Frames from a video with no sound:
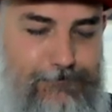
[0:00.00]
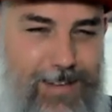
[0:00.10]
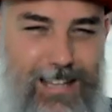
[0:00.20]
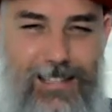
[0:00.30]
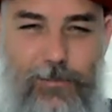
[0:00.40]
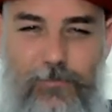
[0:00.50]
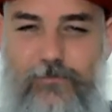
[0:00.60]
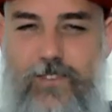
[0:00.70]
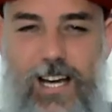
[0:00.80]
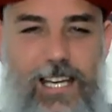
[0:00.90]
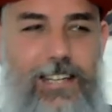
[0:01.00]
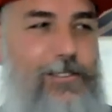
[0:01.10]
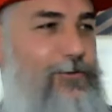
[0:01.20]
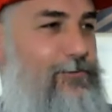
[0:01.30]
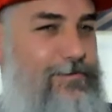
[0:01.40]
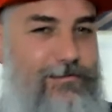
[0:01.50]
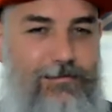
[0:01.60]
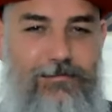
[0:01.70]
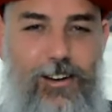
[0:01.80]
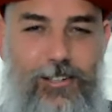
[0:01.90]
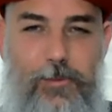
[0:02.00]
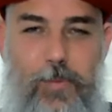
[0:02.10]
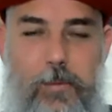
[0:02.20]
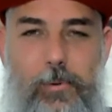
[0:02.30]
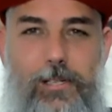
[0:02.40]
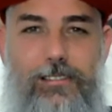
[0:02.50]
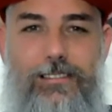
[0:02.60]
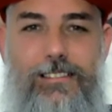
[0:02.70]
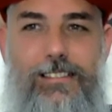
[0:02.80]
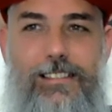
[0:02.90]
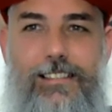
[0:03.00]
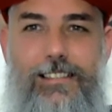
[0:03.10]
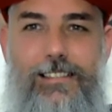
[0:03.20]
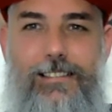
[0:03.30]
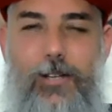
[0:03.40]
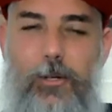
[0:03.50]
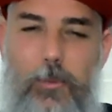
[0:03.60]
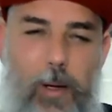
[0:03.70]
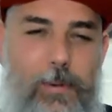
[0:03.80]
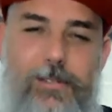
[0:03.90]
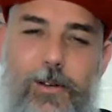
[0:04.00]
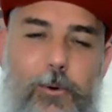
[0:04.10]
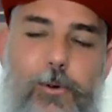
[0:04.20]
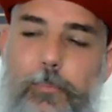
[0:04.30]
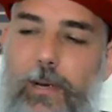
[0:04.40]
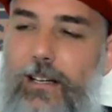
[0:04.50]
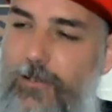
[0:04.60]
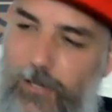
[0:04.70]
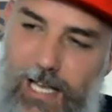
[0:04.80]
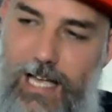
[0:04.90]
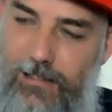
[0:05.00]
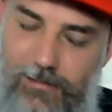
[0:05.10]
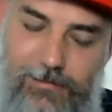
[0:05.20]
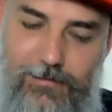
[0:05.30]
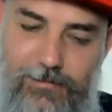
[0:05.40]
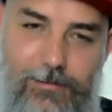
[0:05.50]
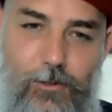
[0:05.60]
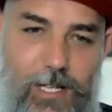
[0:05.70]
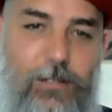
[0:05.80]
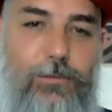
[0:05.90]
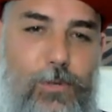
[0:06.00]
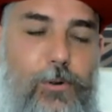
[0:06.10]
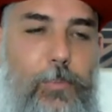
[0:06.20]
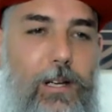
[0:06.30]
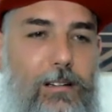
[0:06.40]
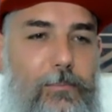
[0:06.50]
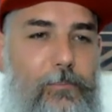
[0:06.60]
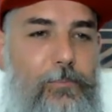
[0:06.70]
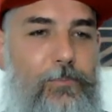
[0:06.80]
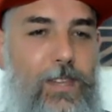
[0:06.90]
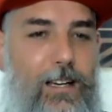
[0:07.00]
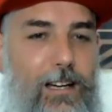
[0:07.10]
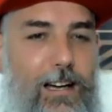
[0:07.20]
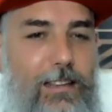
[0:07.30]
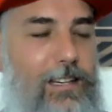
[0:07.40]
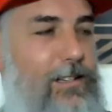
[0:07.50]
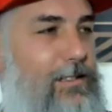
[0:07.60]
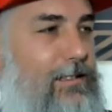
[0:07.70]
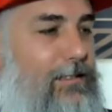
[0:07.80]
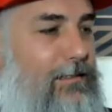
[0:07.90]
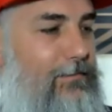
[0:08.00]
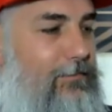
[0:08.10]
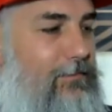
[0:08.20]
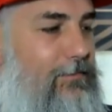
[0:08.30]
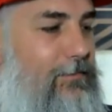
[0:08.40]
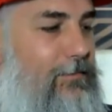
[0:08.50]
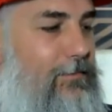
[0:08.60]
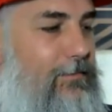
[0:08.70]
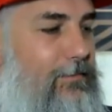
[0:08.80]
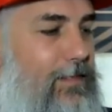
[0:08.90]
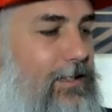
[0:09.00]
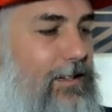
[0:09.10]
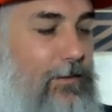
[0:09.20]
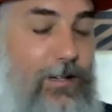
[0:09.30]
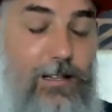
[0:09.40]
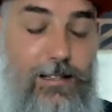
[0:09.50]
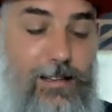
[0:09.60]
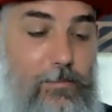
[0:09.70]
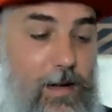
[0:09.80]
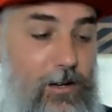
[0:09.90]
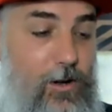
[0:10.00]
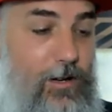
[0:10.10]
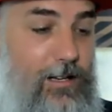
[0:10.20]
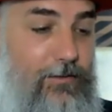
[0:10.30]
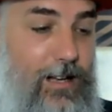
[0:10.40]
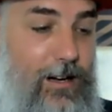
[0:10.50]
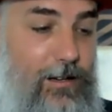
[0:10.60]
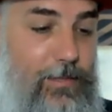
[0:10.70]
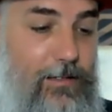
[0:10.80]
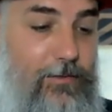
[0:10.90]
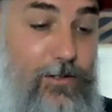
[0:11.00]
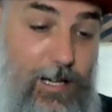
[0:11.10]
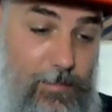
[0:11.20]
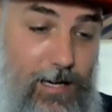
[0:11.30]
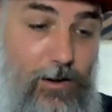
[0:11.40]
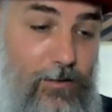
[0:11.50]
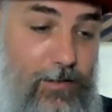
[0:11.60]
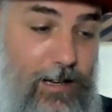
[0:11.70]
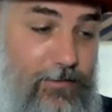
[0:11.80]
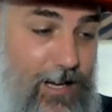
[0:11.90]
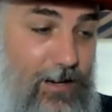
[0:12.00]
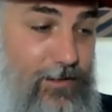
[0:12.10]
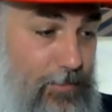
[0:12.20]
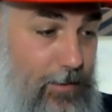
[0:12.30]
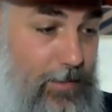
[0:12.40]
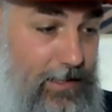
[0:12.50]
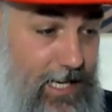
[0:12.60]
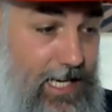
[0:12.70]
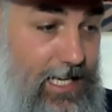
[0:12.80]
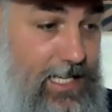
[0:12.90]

a fucking Dr. Pepper. Dr. Pepper's not root beer. It's not like real root beer. I think it's, I wanted to say Magnolia Flower, but if you drink Magnolia Flowers, you'll probably die.